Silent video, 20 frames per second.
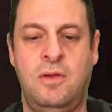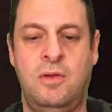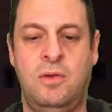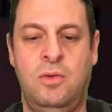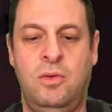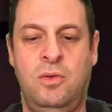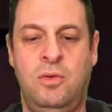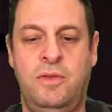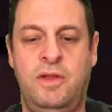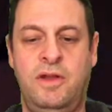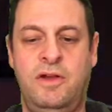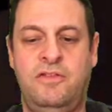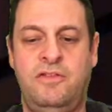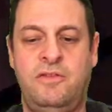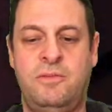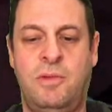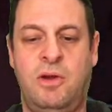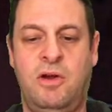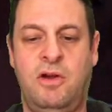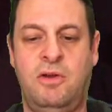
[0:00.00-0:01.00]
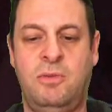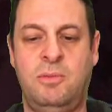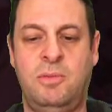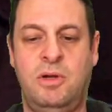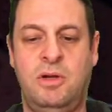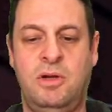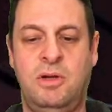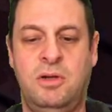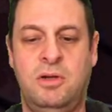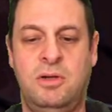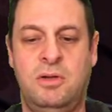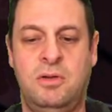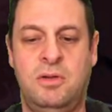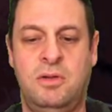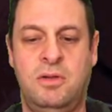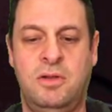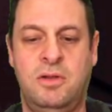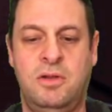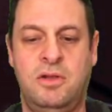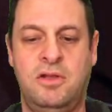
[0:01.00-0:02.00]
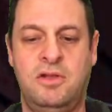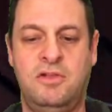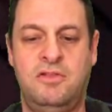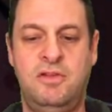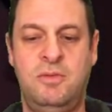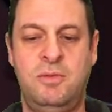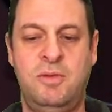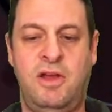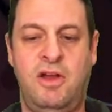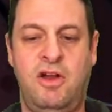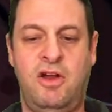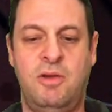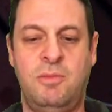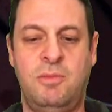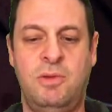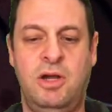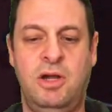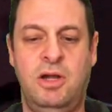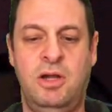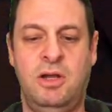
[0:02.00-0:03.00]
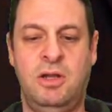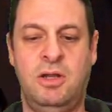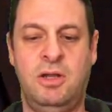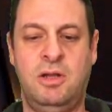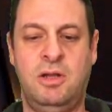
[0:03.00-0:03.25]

Oh, there's some armor. Could do with that armor.